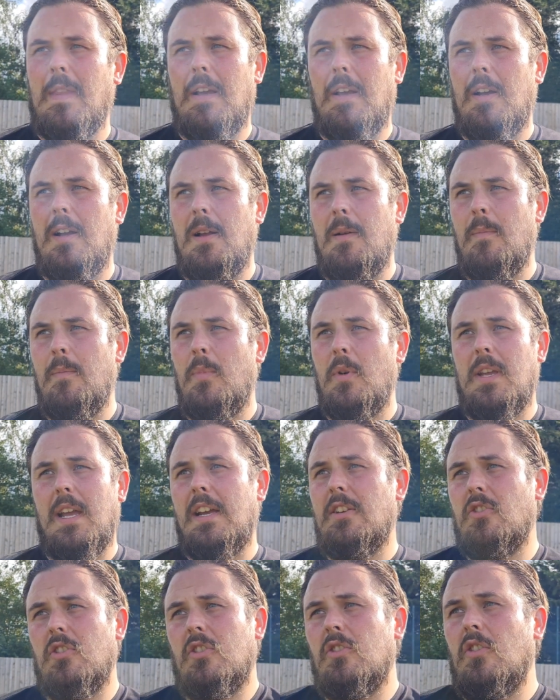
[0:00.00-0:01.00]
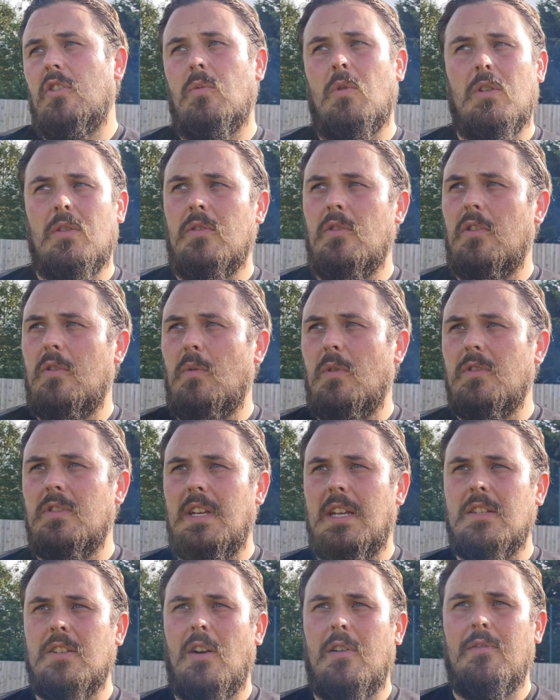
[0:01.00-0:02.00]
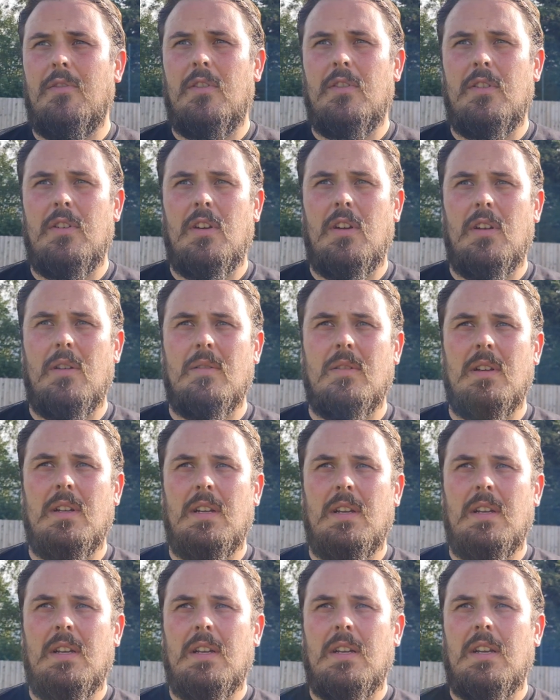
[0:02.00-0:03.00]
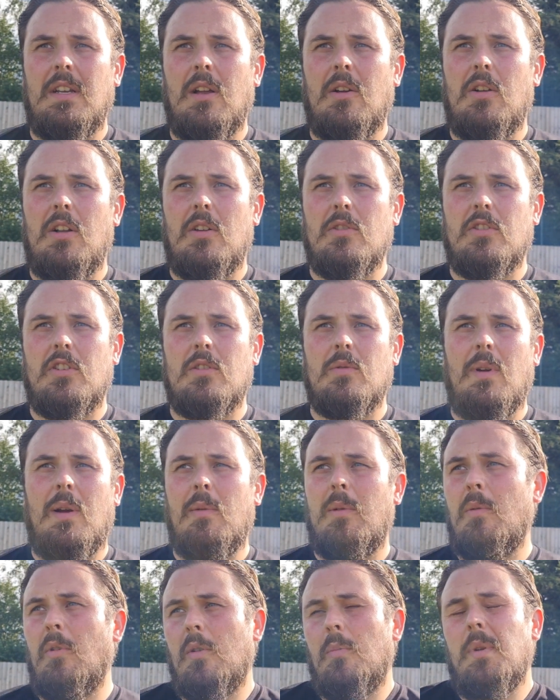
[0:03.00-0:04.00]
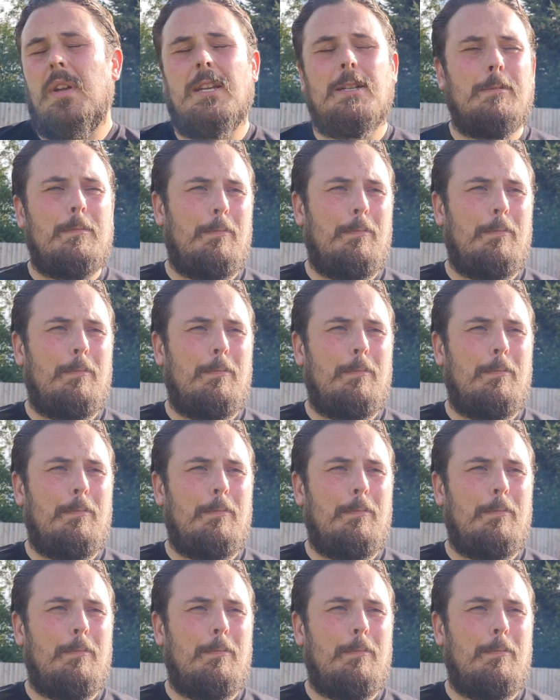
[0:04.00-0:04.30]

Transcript: Um, but yeah, it's just another one, another one ticked off, and uh, you know, closer to where we want to be.